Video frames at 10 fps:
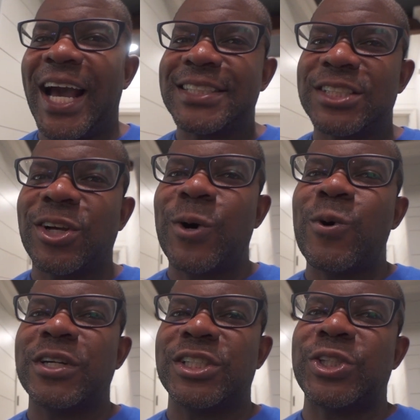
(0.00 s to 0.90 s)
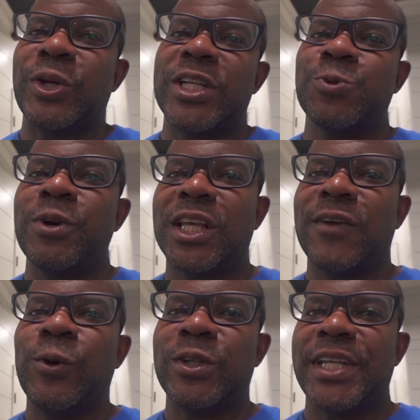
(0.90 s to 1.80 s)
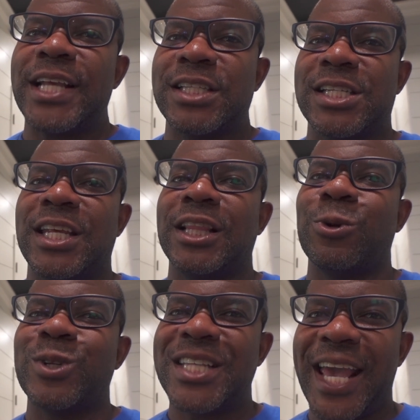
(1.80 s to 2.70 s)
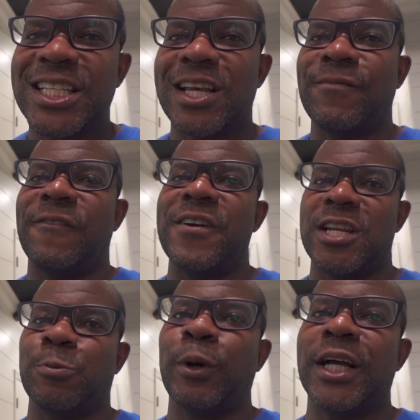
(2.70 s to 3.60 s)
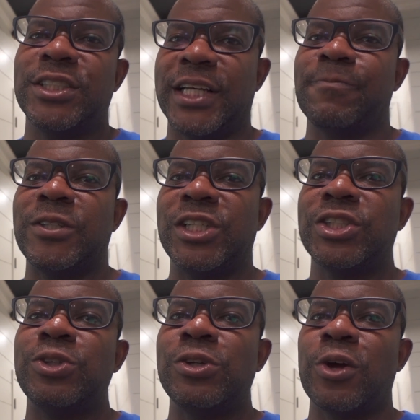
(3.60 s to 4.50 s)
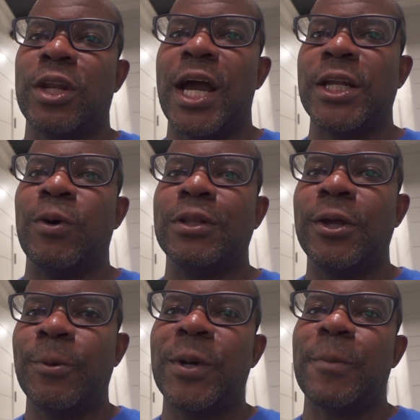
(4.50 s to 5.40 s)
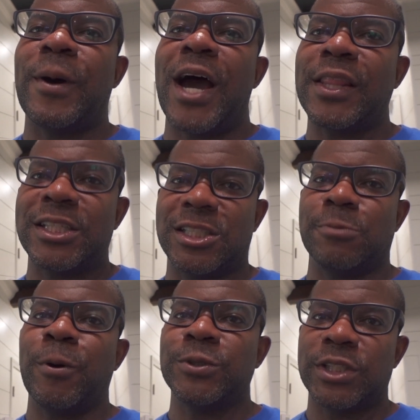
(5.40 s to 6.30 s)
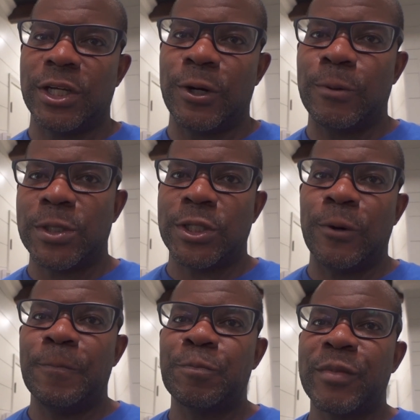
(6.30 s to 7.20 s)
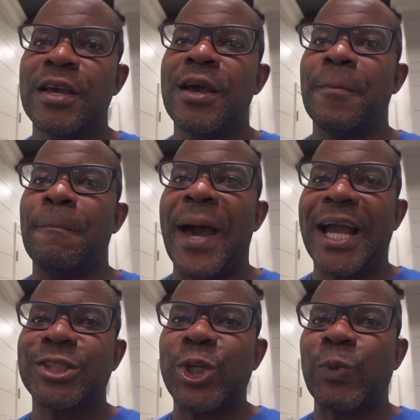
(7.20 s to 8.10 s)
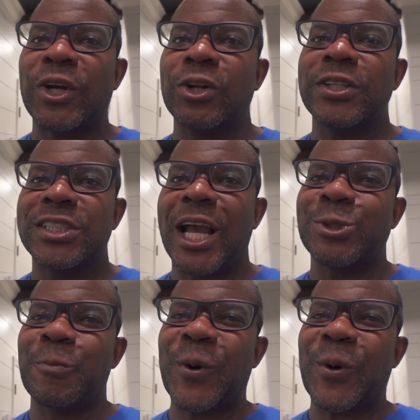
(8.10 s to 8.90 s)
guys, that's all I wanted to show you. Just want to give you a chance to see a little taste of the finished project, just so you know that I know a little bit about how this is supposed to go. So, back to your regularly scheduled